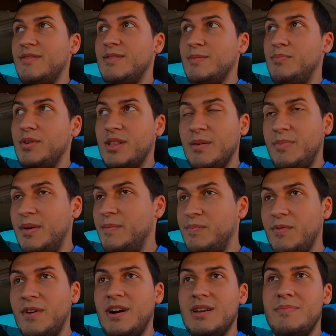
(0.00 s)
have to put the
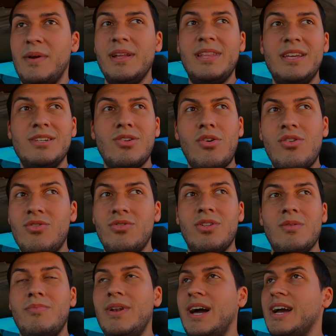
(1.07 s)
bumper on, paint the
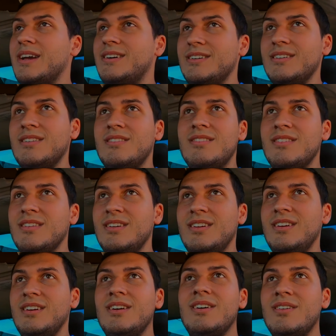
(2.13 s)
intercooler black, because
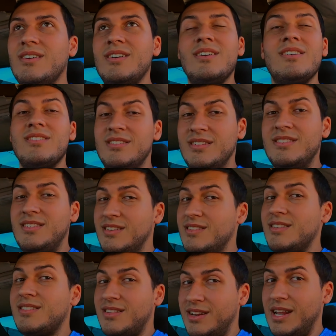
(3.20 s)
this
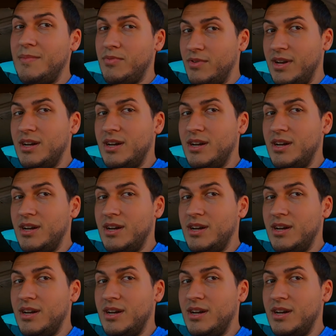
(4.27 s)
thing's a sleeper